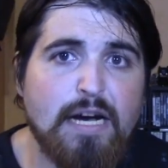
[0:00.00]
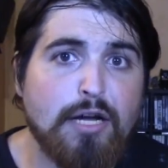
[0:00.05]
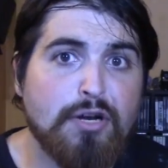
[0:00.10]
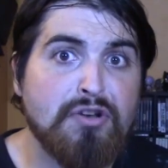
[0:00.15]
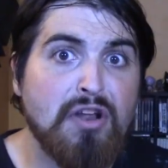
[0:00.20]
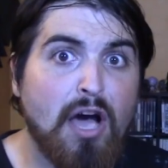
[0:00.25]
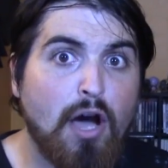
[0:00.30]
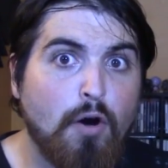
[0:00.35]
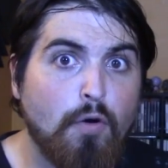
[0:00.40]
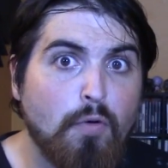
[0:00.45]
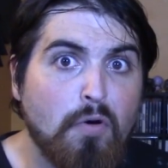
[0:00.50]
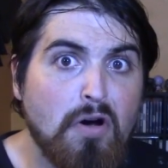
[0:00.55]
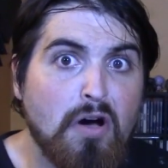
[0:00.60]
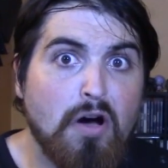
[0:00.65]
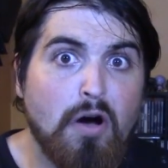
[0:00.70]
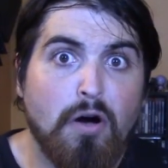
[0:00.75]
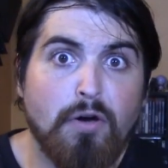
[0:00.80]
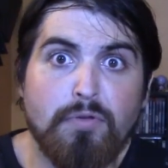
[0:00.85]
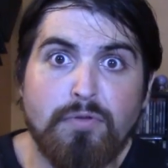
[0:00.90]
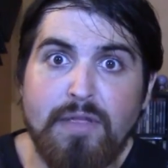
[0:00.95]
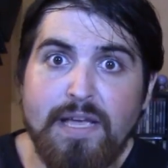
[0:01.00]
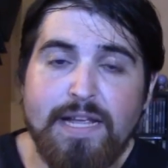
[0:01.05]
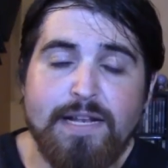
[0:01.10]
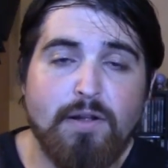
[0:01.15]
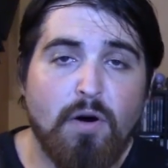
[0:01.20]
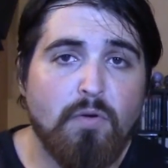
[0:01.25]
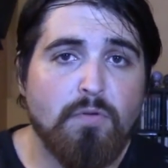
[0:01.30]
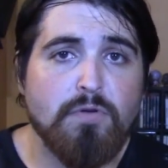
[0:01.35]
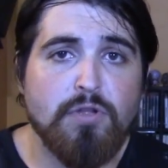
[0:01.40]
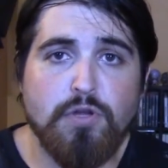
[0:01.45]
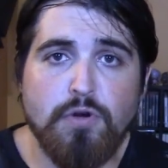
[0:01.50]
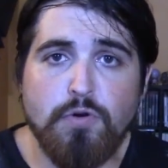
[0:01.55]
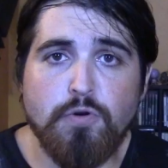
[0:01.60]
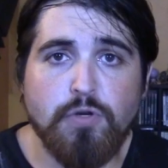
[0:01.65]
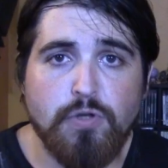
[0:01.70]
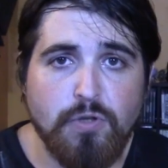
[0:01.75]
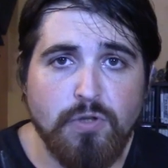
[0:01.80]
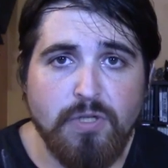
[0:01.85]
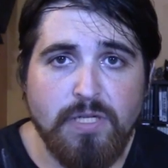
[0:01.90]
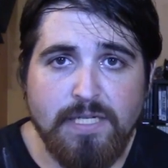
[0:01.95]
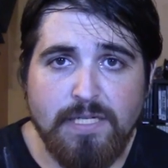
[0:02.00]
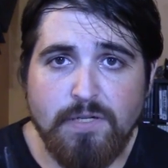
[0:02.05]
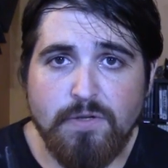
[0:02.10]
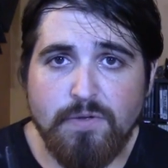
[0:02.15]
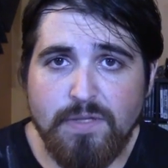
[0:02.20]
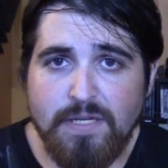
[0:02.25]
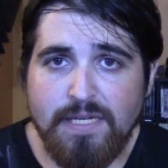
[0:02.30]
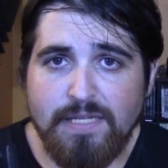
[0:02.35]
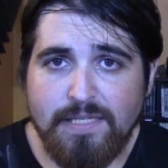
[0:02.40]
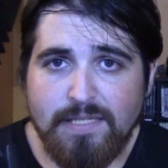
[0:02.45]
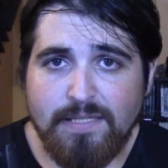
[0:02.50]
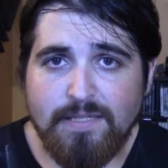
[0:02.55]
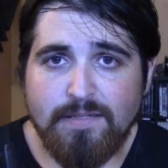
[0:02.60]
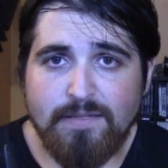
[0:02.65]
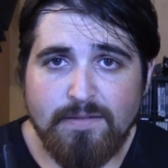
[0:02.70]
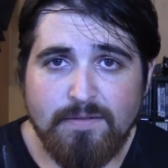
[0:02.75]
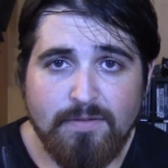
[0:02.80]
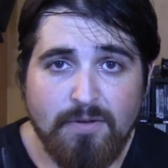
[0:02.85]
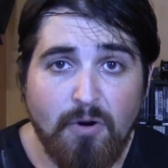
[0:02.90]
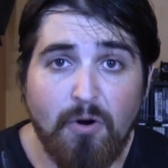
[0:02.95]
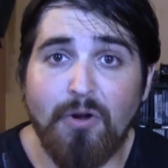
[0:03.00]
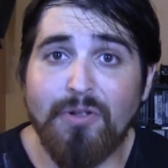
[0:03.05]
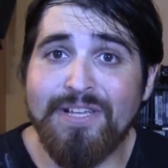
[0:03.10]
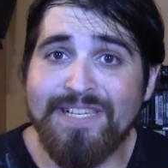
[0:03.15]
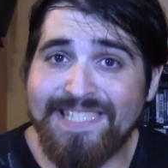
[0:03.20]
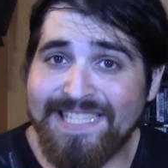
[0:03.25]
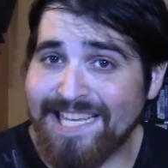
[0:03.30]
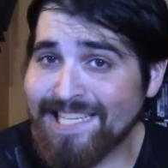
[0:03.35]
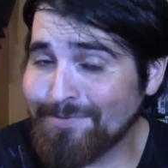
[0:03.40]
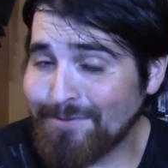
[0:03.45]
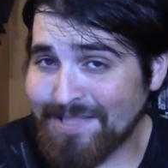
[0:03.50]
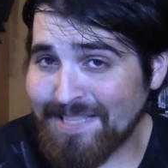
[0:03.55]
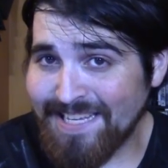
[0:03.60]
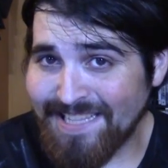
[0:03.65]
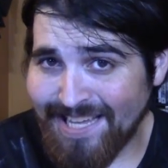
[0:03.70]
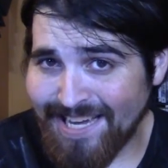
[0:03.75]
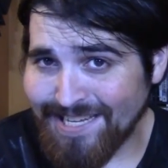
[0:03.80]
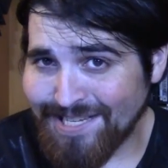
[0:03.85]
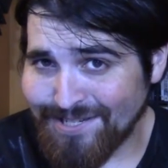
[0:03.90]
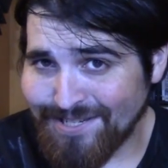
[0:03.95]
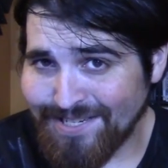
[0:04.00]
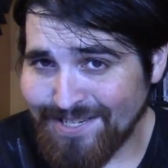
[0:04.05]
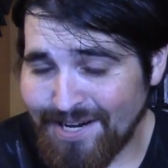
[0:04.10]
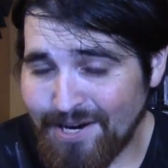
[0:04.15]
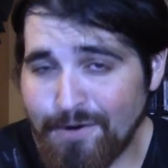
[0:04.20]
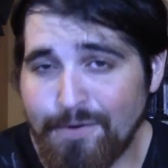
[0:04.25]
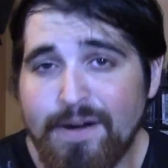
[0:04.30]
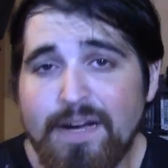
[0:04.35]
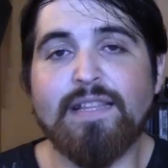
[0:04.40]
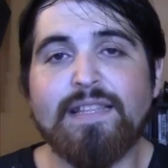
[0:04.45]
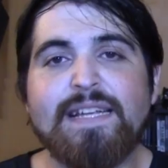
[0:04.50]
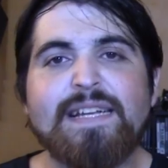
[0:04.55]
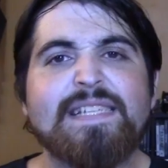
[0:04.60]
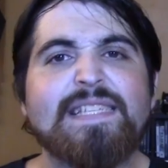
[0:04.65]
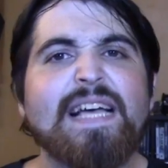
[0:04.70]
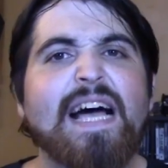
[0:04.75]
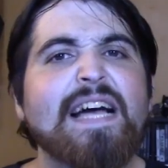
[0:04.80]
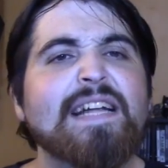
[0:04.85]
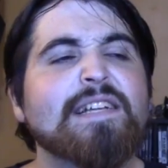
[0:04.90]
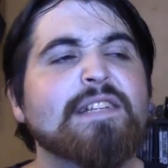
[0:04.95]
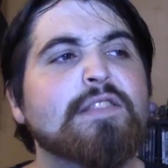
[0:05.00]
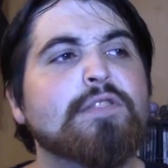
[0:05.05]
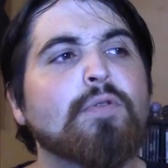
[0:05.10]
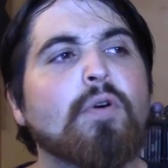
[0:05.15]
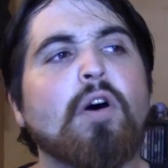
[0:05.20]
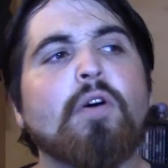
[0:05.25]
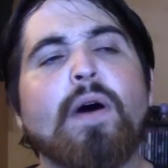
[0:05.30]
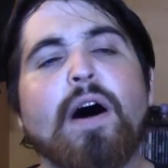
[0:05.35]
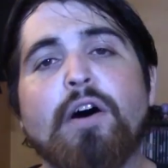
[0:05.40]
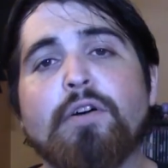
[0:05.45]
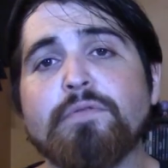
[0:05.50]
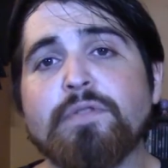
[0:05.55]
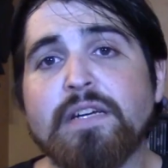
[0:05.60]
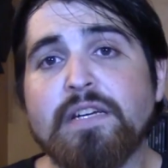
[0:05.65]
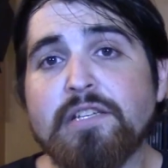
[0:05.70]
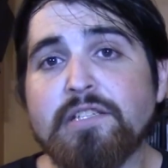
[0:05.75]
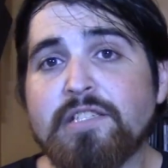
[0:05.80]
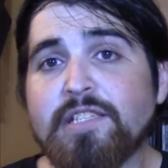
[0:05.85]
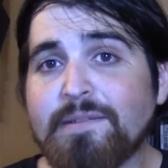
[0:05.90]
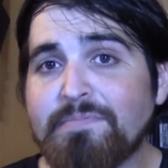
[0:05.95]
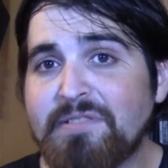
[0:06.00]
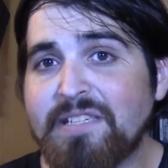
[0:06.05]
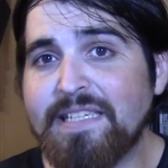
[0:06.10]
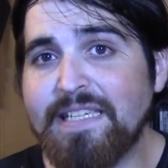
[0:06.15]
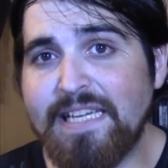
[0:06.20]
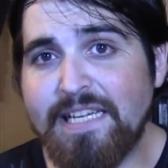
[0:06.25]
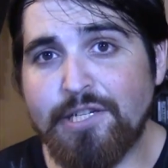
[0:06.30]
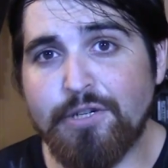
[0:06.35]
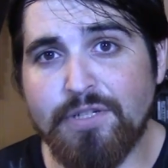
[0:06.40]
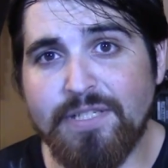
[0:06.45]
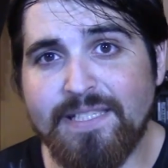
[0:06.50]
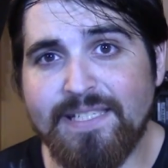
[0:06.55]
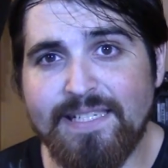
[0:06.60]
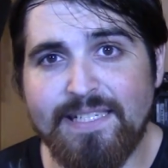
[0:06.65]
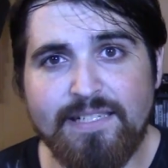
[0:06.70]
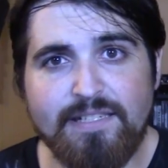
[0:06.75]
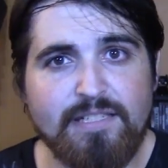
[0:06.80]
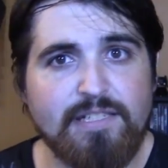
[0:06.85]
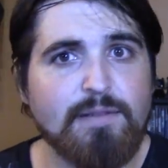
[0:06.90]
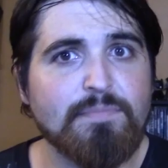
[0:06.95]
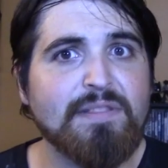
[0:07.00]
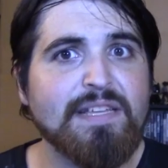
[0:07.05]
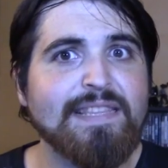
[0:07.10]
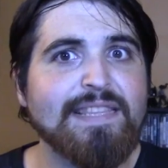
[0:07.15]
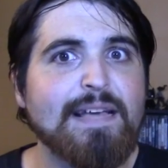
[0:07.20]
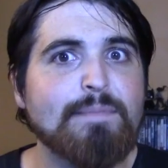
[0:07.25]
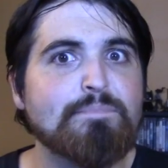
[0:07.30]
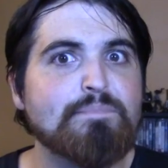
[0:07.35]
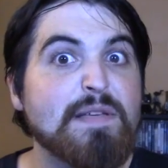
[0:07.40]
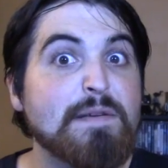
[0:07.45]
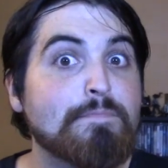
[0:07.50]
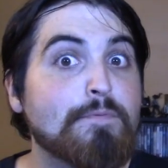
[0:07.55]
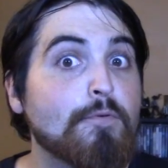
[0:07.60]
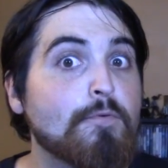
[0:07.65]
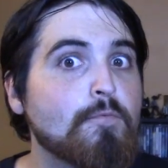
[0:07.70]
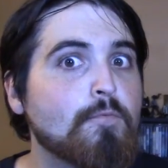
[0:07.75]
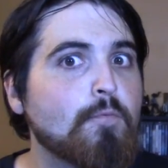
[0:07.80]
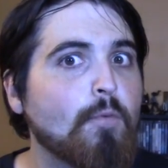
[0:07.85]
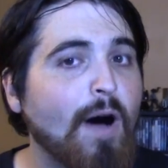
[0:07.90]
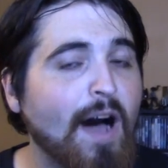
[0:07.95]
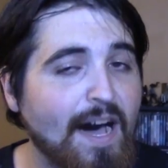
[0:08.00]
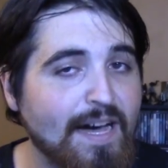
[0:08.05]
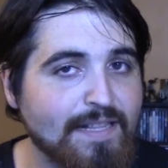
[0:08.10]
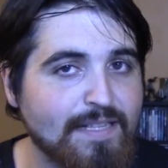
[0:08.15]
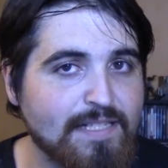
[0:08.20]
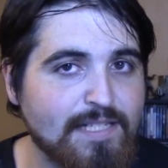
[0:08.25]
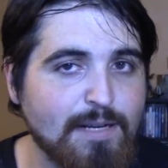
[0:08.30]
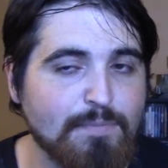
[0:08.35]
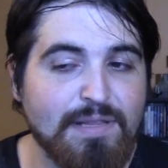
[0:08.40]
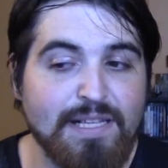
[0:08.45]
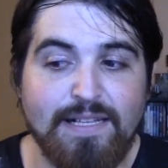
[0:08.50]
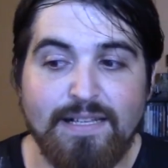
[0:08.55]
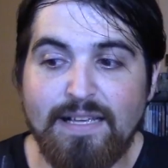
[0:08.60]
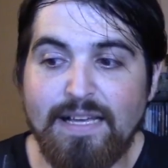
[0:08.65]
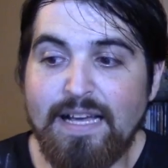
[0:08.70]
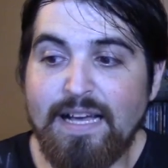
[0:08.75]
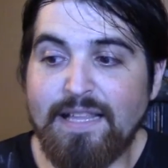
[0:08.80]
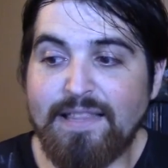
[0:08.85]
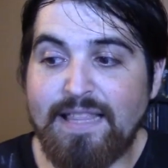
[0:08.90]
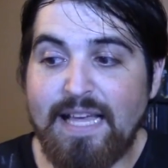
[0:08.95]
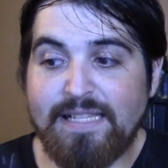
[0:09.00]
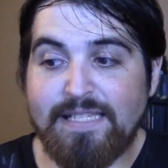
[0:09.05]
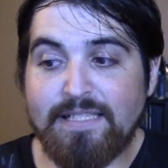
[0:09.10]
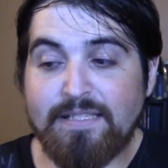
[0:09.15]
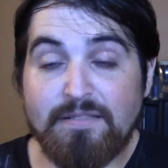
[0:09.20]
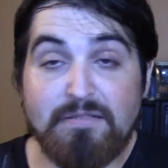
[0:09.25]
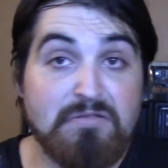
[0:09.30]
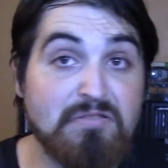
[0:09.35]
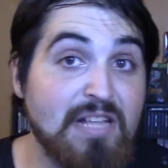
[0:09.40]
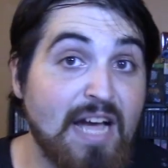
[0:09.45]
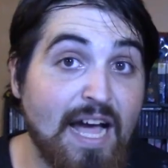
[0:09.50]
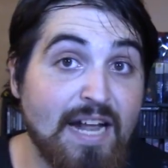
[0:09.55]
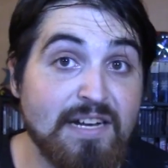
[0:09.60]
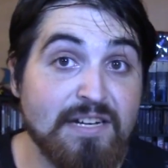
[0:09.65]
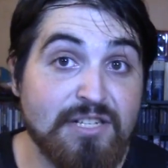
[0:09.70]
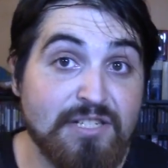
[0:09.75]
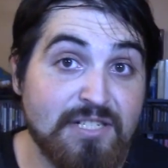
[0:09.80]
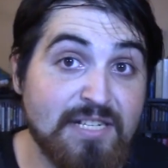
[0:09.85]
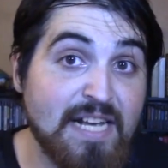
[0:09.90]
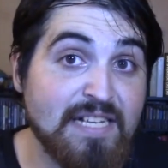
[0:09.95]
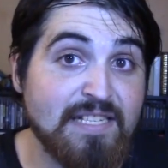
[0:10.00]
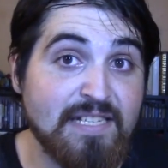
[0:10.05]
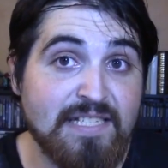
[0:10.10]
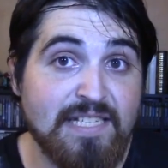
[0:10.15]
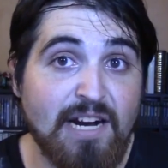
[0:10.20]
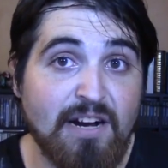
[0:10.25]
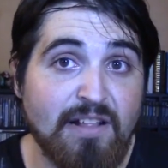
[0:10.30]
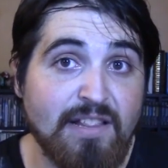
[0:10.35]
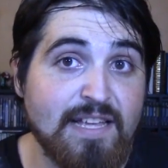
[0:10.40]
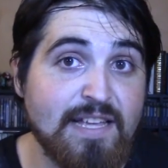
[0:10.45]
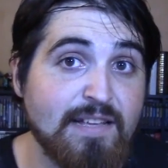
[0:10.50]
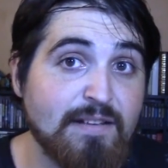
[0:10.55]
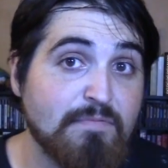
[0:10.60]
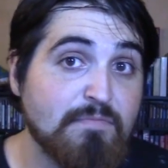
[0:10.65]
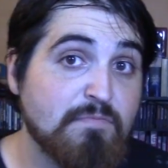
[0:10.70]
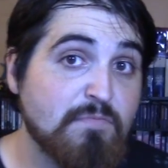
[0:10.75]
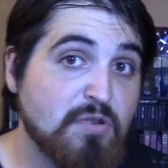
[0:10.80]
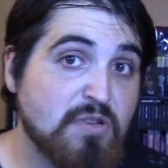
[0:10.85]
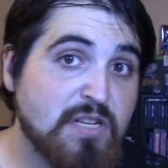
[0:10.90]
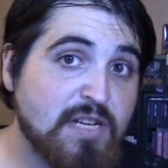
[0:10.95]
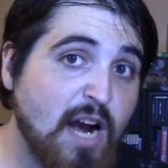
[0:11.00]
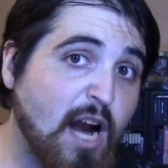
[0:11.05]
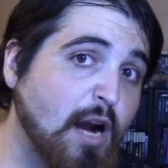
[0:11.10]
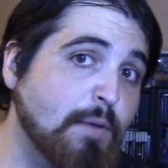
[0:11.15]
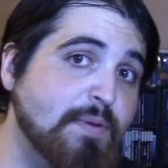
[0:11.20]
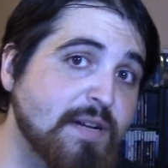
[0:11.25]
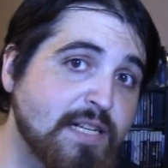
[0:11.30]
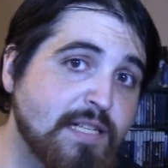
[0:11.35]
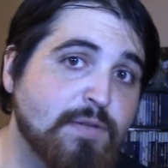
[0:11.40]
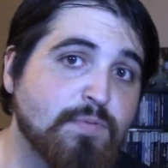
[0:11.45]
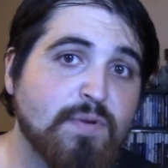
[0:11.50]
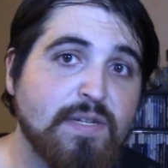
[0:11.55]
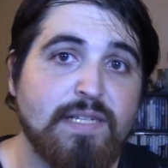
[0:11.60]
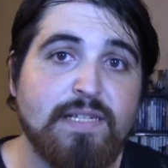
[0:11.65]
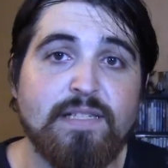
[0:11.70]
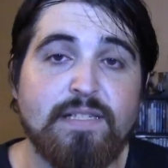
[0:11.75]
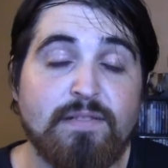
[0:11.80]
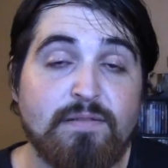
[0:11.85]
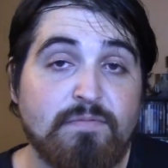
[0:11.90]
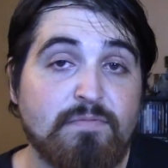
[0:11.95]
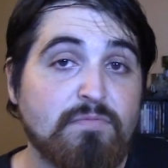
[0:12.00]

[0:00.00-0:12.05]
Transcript: Now, they don't usually do this, or at least that's what they'd like you to know. They decide to throw out something interesting, something that people want, something that's not necessarily garbage, which is